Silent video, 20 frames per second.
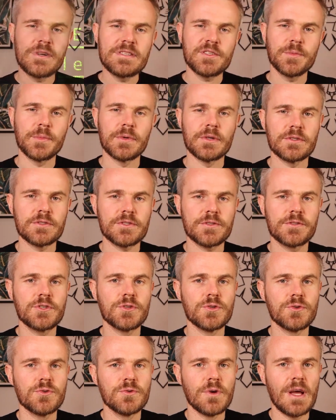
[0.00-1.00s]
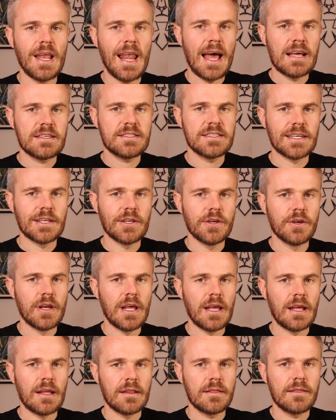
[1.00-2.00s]
principles to elastic
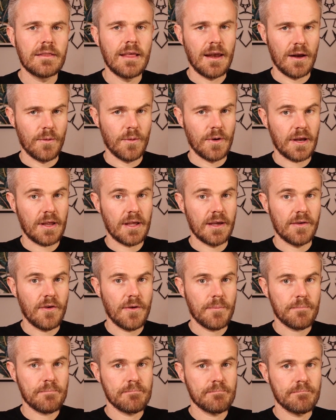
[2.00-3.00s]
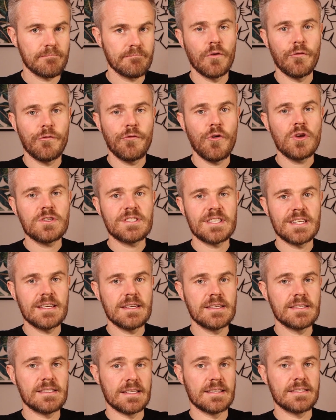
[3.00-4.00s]
learning that I want to cover. The first
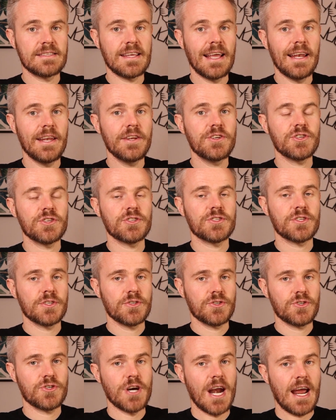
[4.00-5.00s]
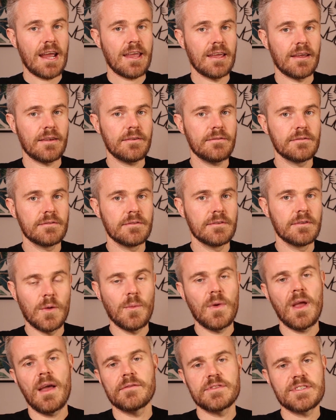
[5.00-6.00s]
is intelligent tracking.
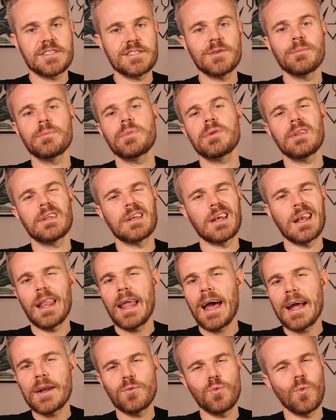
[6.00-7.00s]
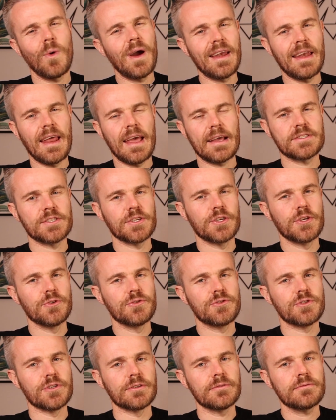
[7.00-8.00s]
Then we have simple and lightweight
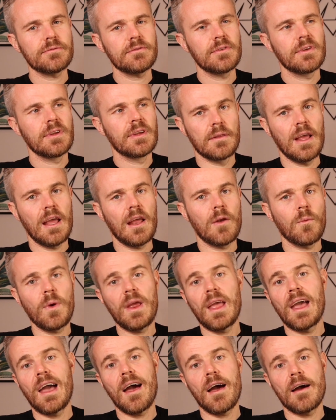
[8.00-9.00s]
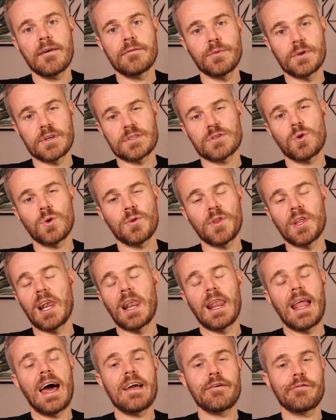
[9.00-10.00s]
execution. Then we have what is called the
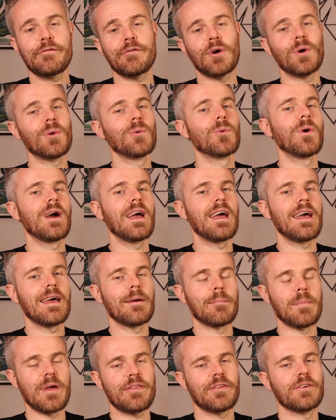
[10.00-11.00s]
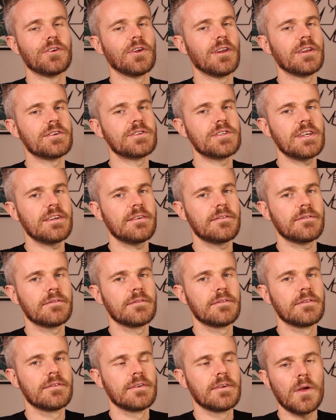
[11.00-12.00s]
life-aware methodology.
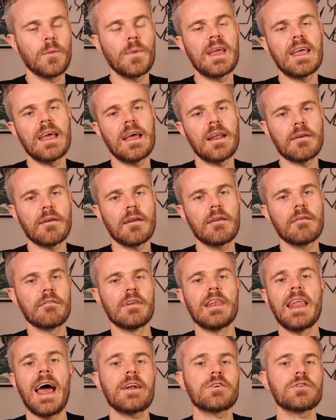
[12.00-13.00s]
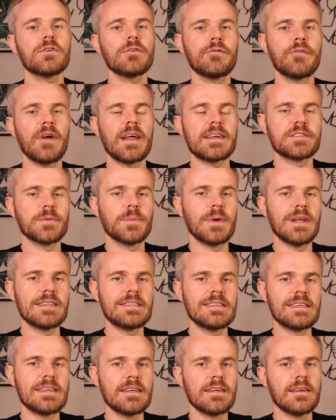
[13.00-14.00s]
Then we get lateral
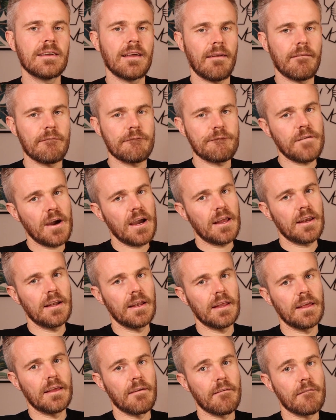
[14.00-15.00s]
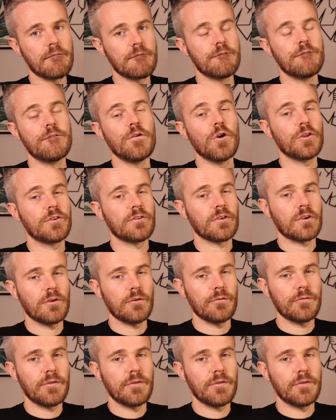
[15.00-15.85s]
flexibility, and finally vertical